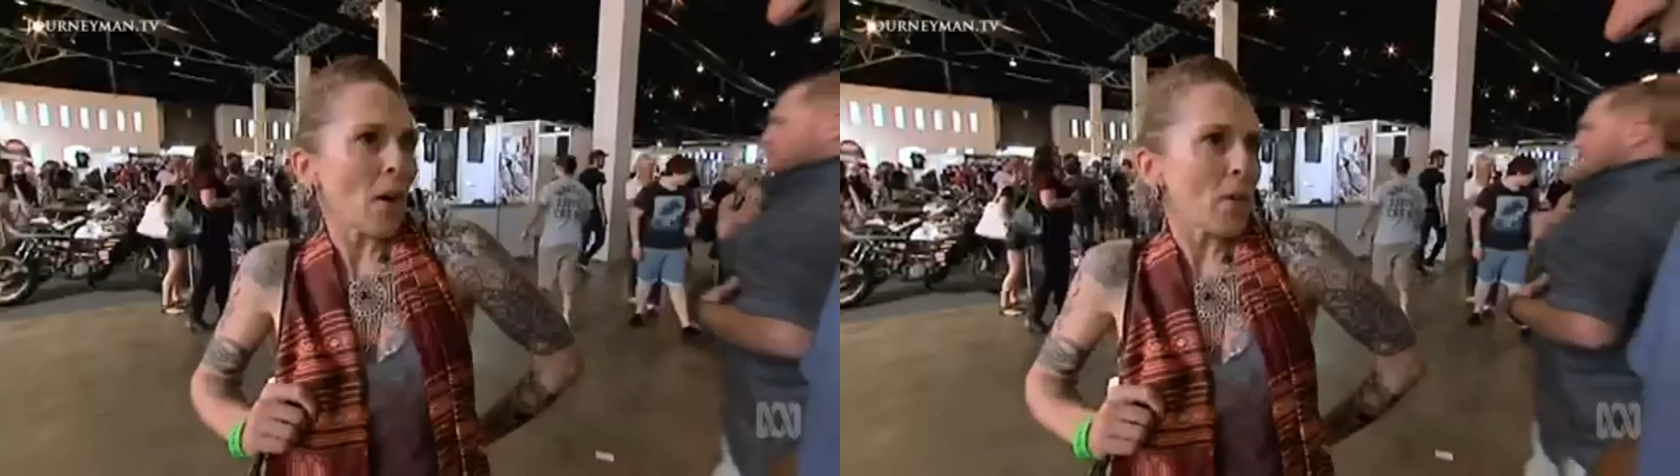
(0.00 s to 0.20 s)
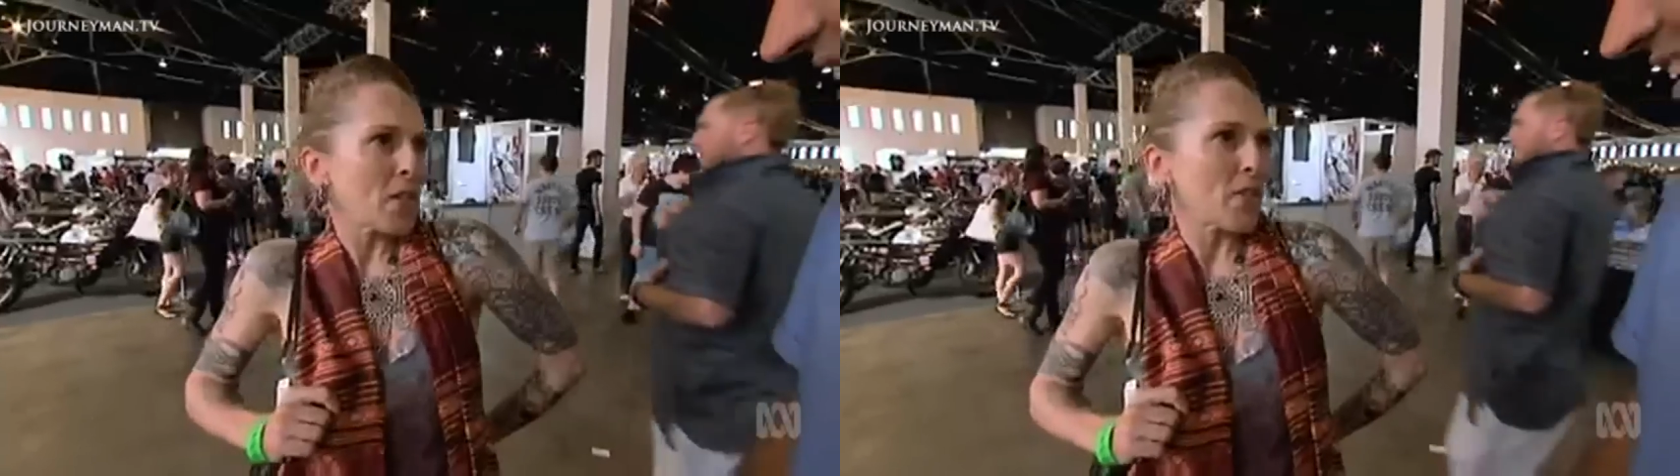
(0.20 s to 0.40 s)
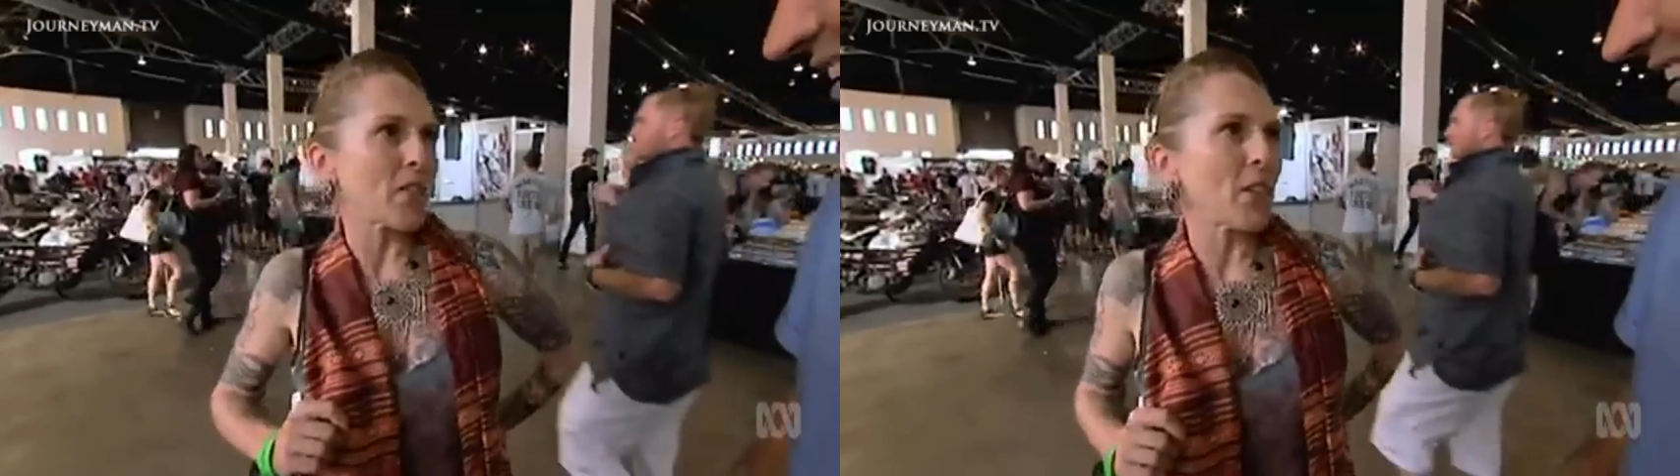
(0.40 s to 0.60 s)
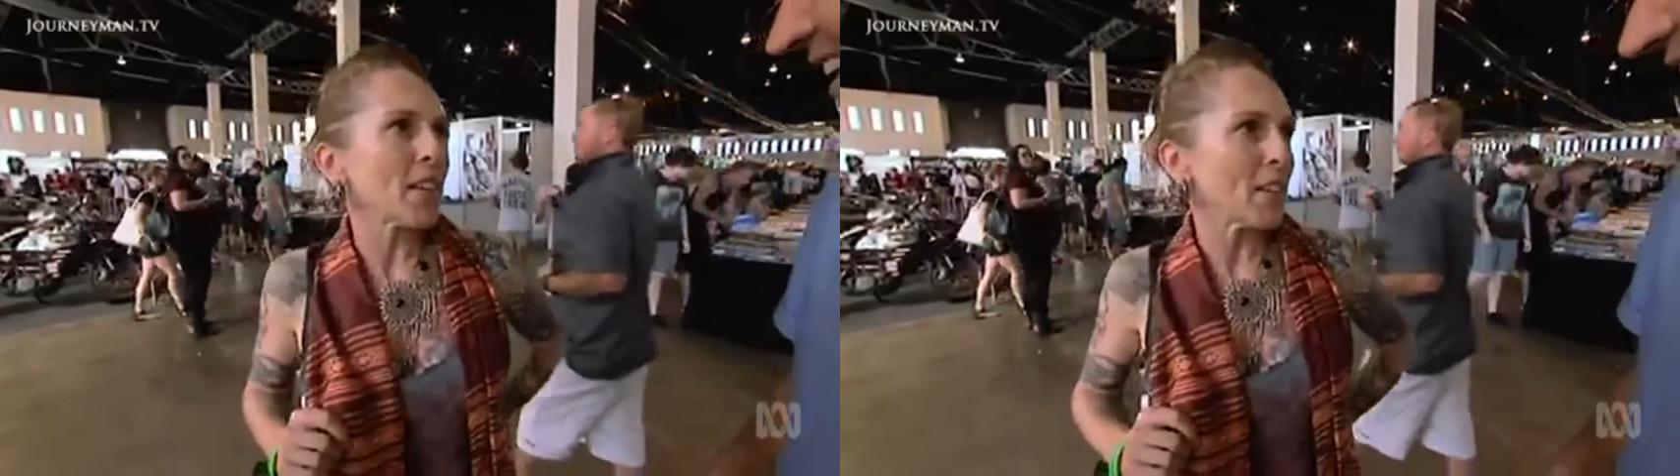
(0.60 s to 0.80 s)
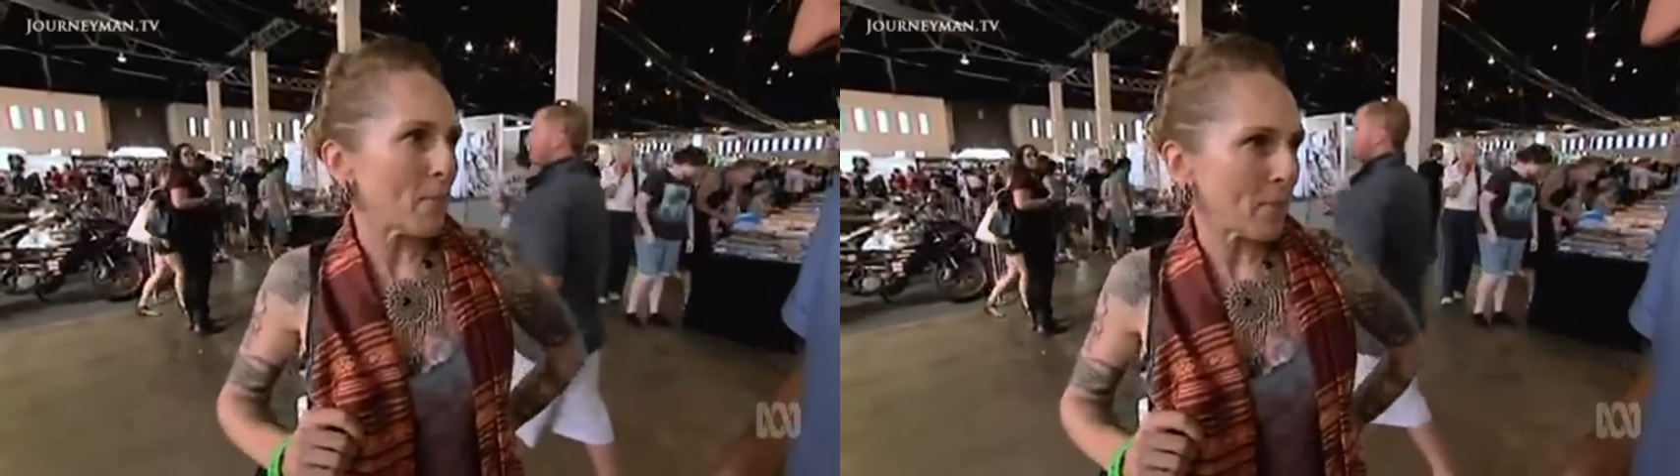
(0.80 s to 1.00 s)
Why would you regret
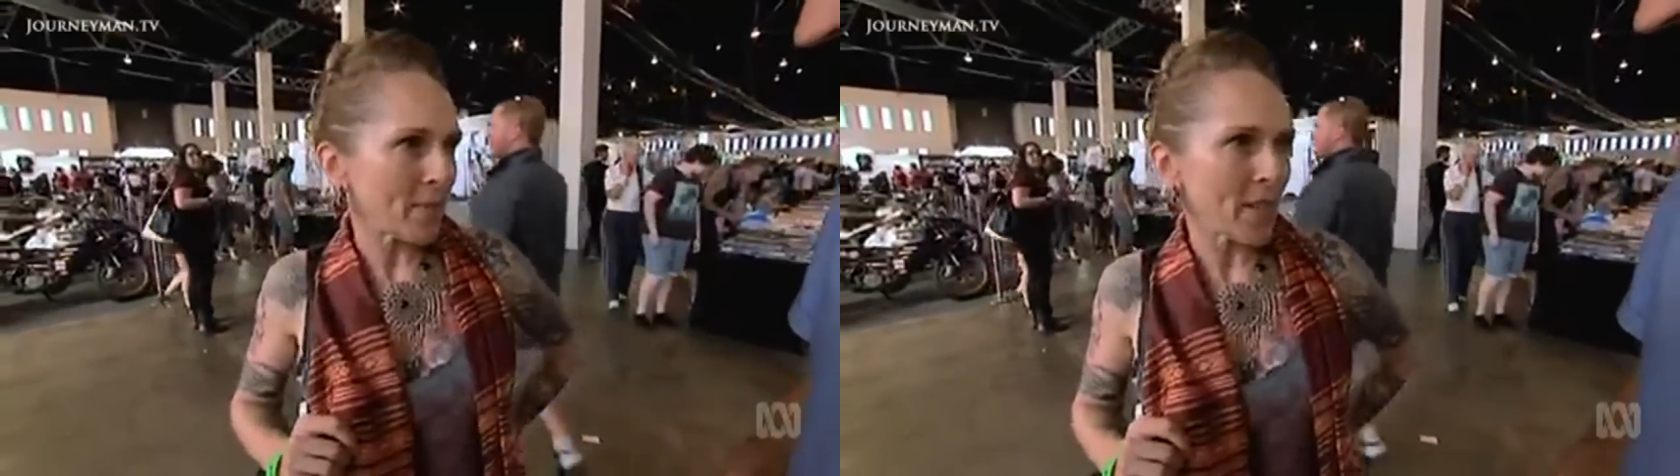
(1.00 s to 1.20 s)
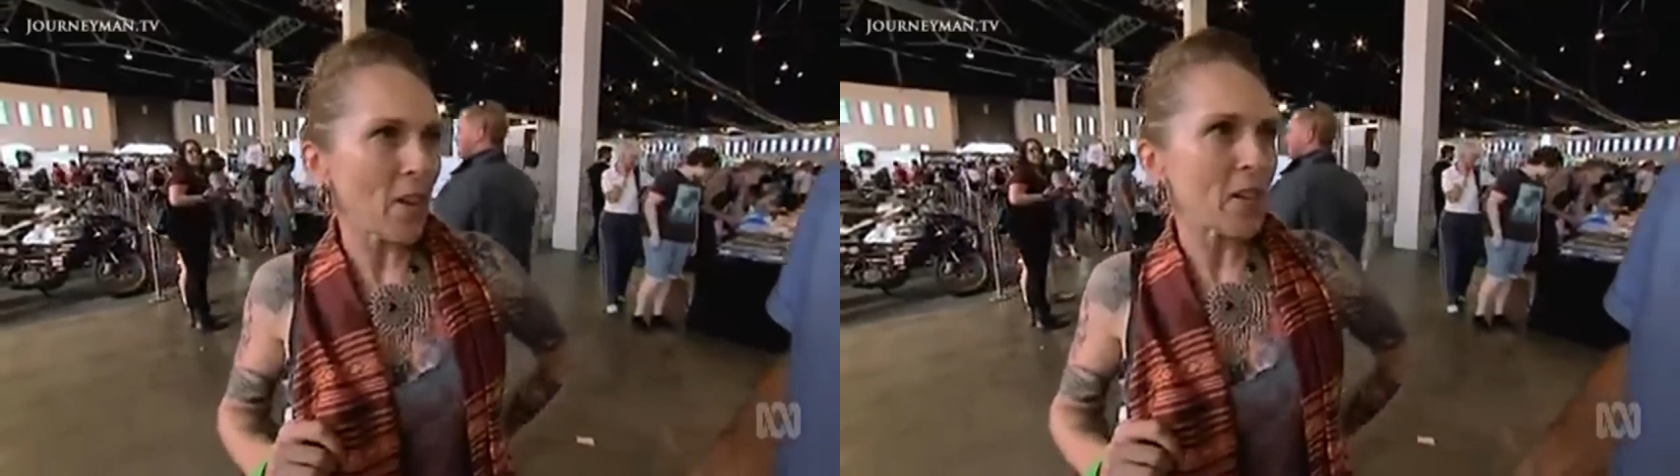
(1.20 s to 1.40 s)
them? No, oh,